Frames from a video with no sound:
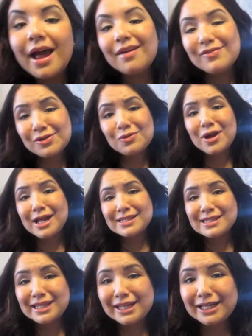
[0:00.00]
I have little eyes
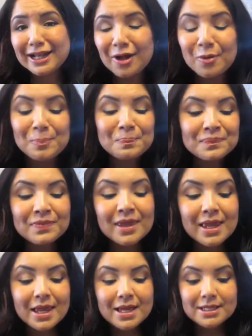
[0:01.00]
and they need help.
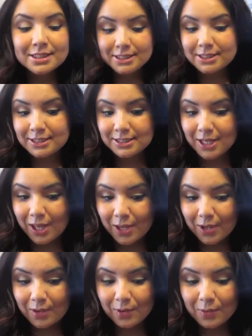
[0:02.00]

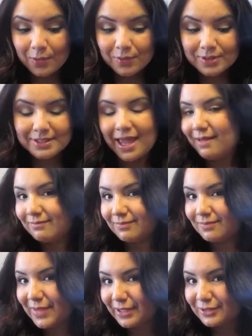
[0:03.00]
So yeah,
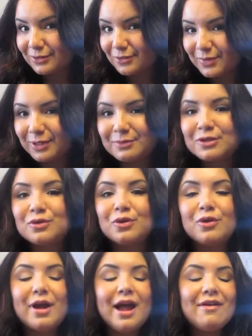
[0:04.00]
back to school makeup
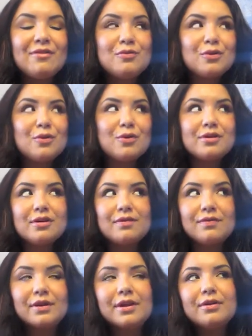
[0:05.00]
tutorial. I haven't recorded a
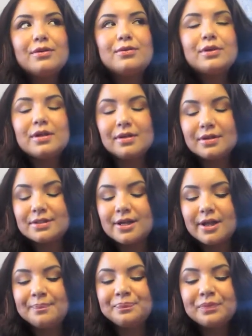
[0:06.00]
video in a really long
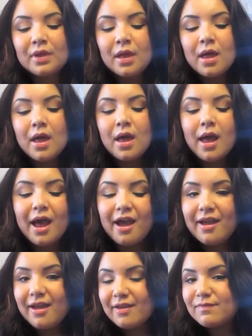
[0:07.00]
time. I
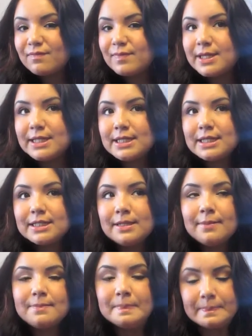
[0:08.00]
have been
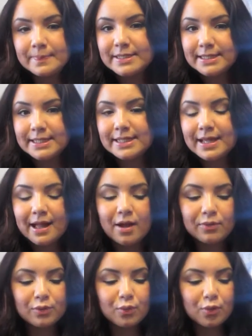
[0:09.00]
busy
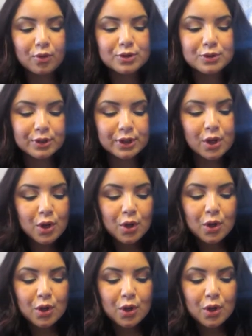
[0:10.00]
out in the world doing